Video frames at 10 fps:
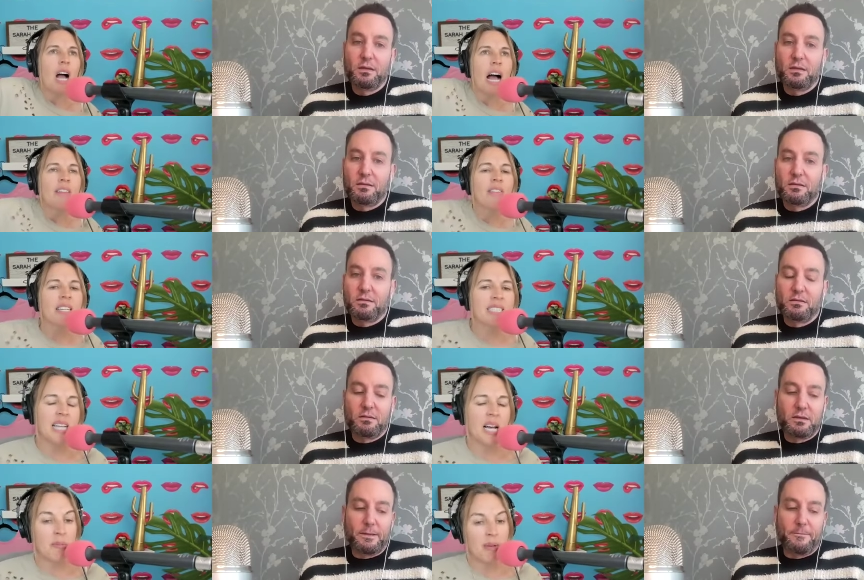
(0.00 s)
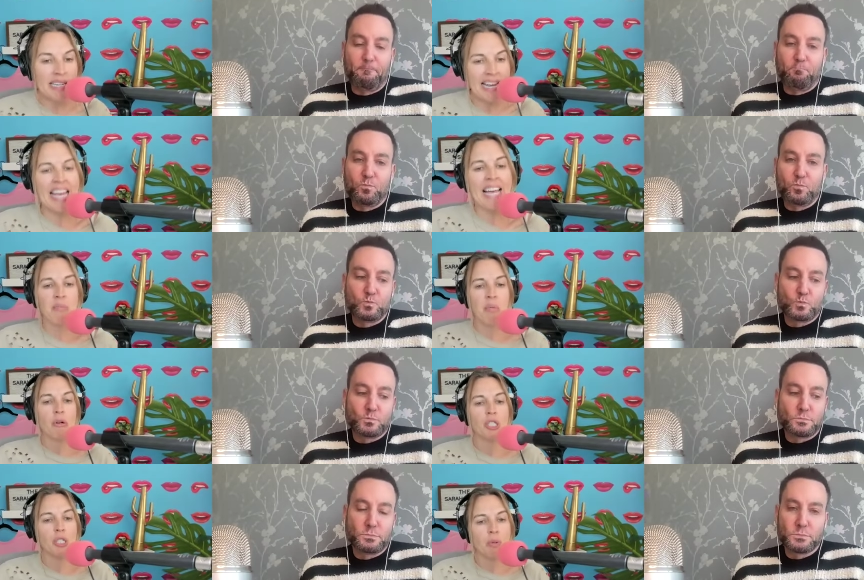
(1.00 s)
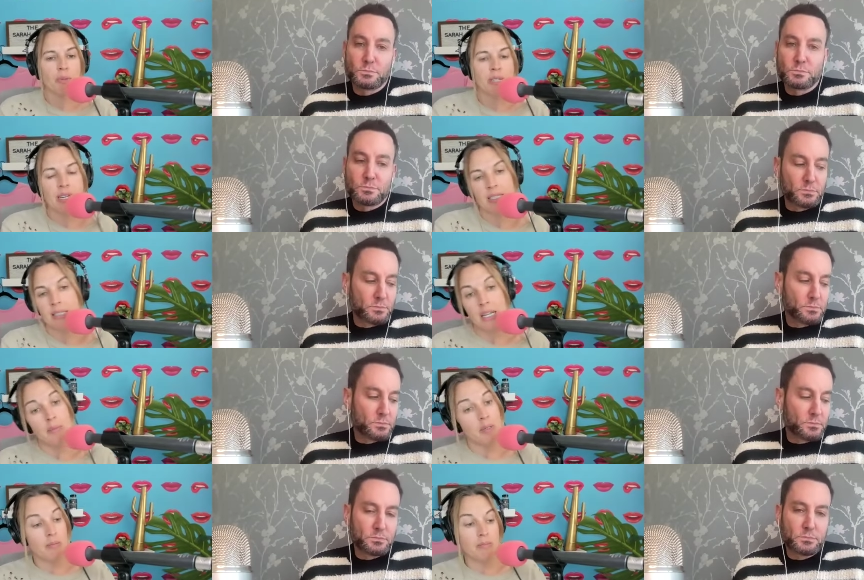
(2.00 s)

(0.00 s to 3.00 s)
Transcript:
Speaker 1: I think Simon and Porsha will be next. Simon.